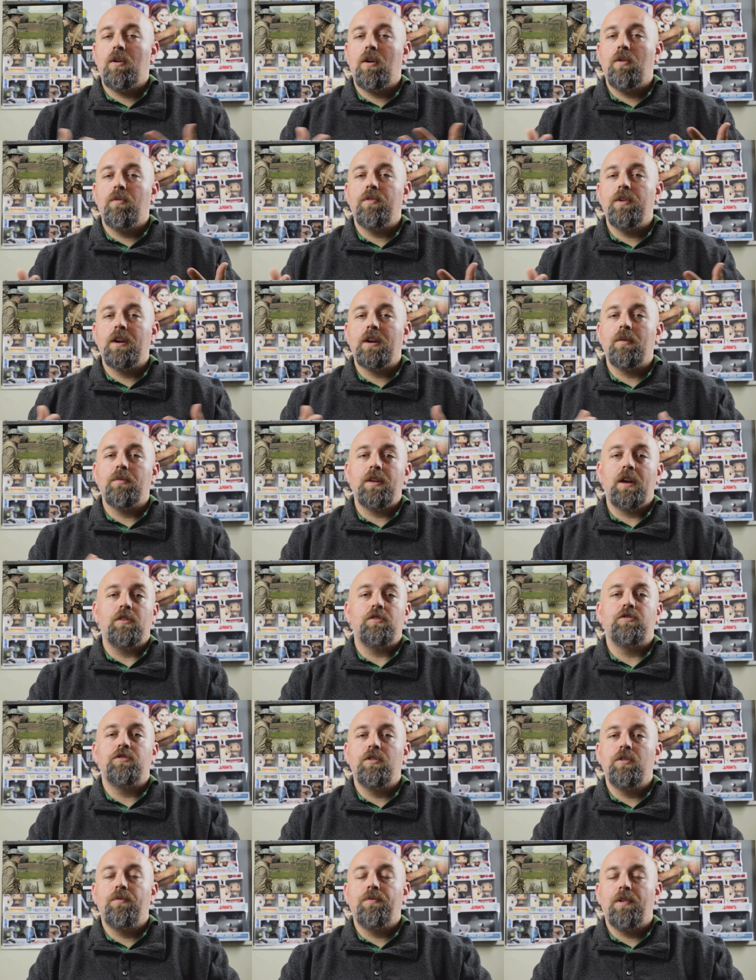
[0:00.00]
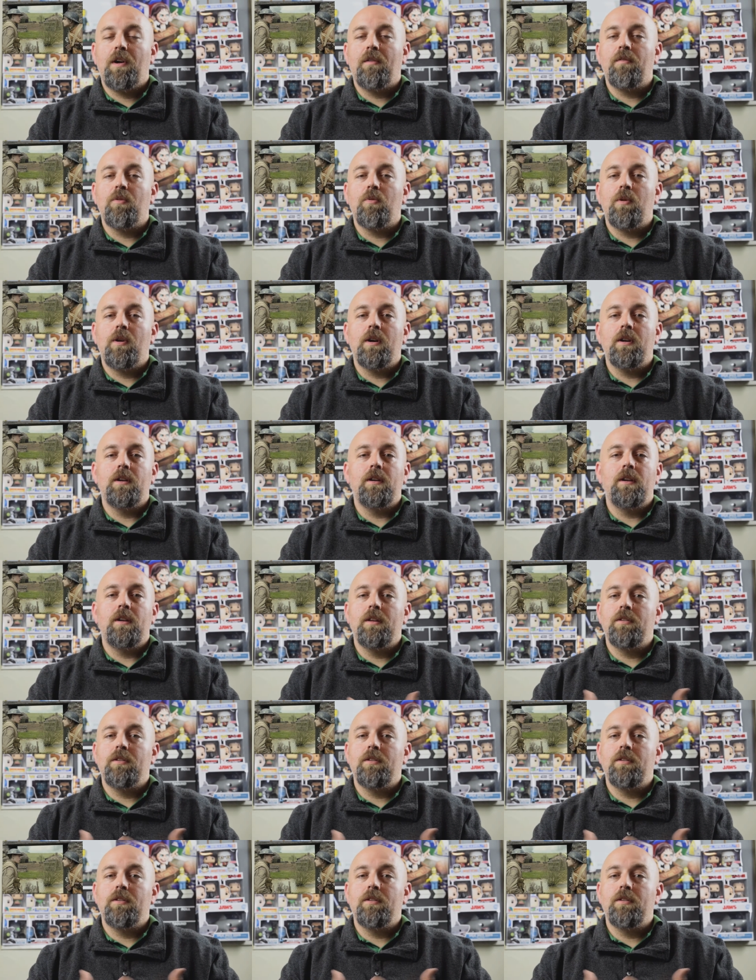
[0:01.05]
Hopefully it comes out soon for everyone.